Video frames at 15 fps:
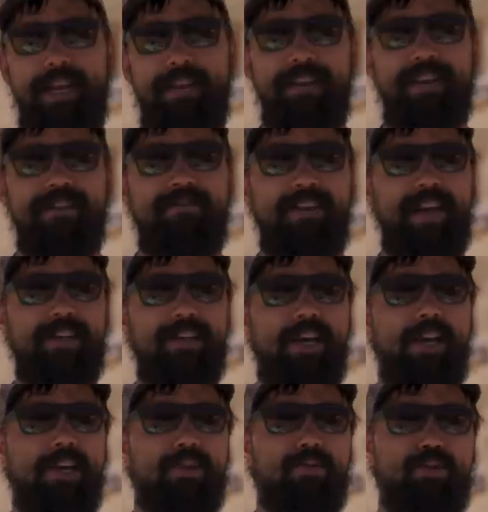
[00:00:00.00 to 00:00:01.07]
In the event
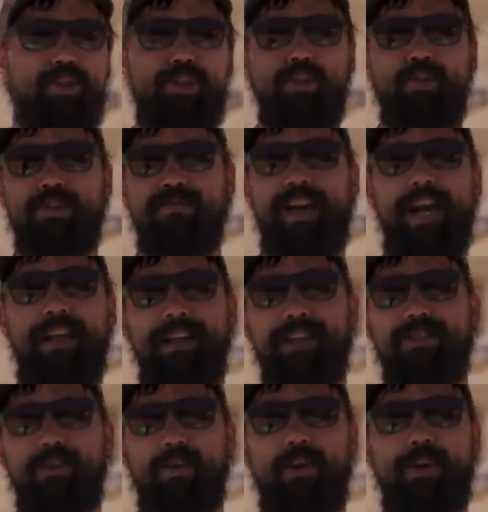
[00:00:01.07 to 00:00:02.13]
you choose
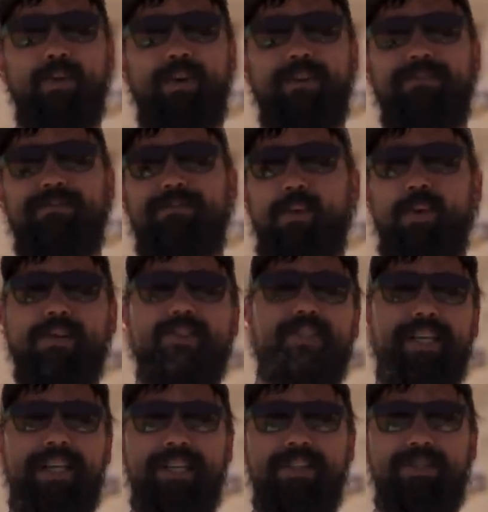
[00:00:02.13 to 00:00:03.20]
violence or you are
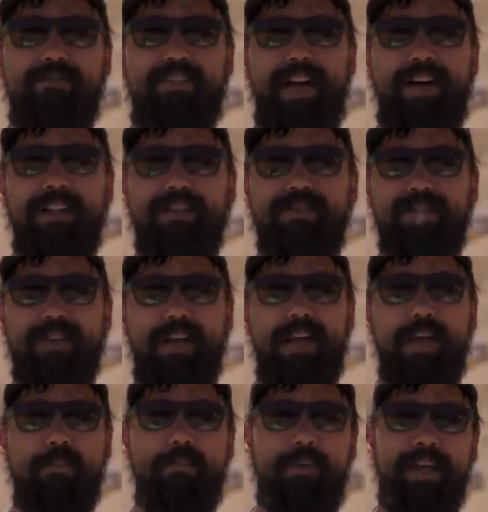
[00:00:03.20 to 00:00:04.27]
forced into violence,
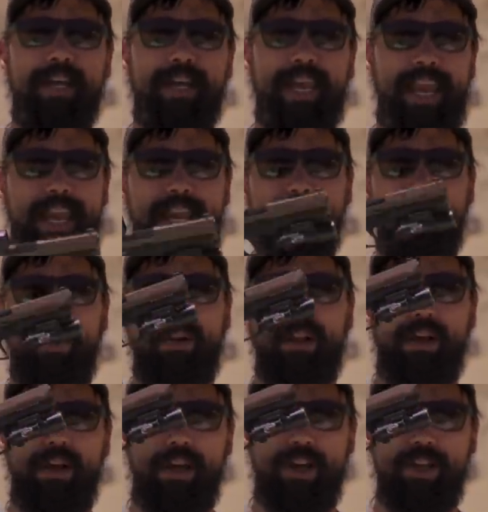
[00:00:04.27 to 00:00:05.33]
being
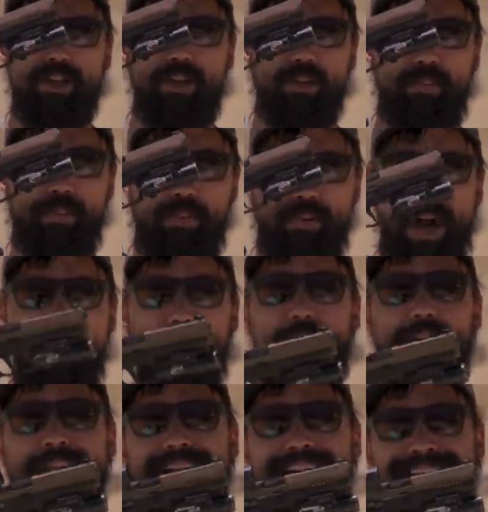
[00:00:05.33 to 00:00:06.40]
able to
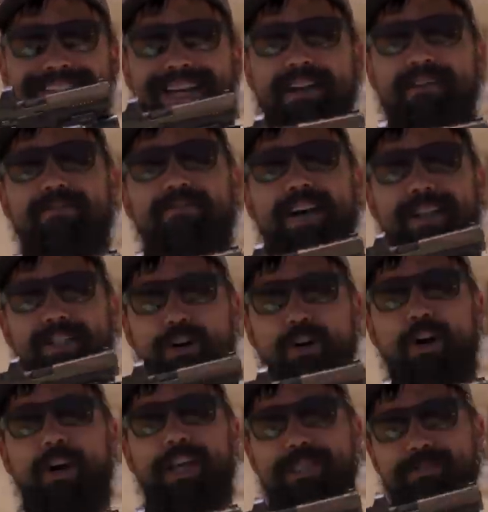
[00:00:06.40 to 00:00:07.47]
properly identify
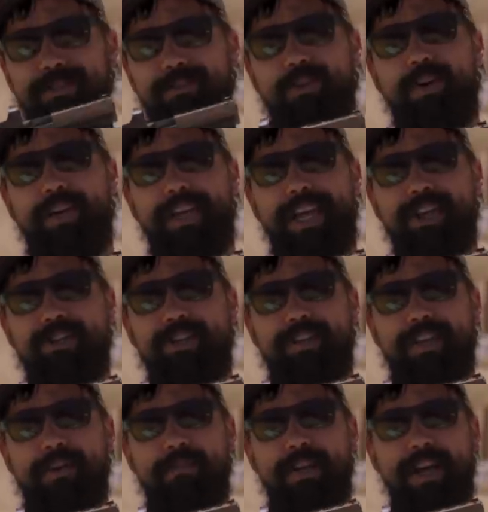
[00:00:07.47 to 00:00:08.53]
targets before engaging
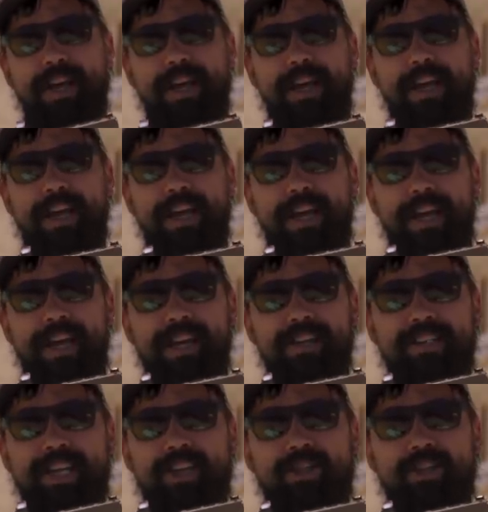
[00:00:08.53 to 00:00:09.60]
them
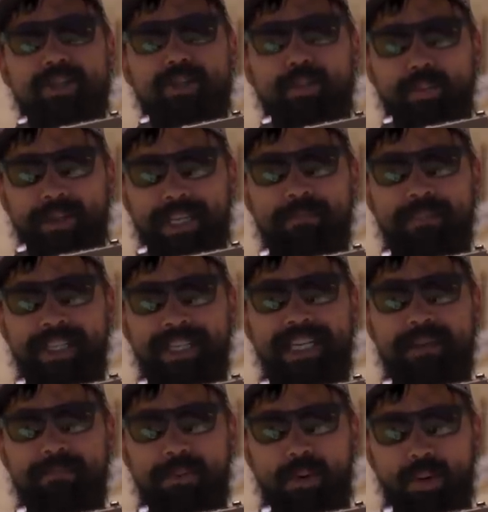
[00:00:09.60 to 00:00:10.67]
is
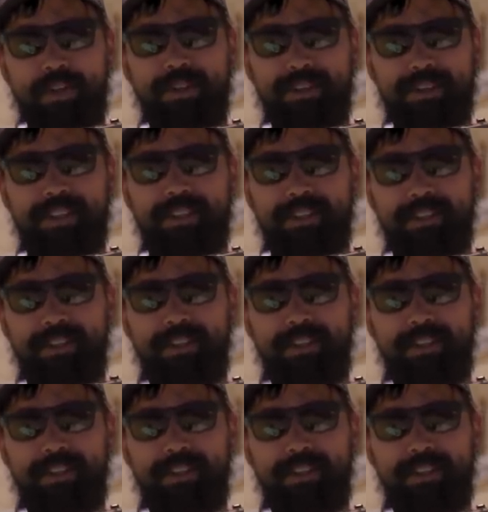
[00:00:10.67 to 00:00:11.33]
extremely important.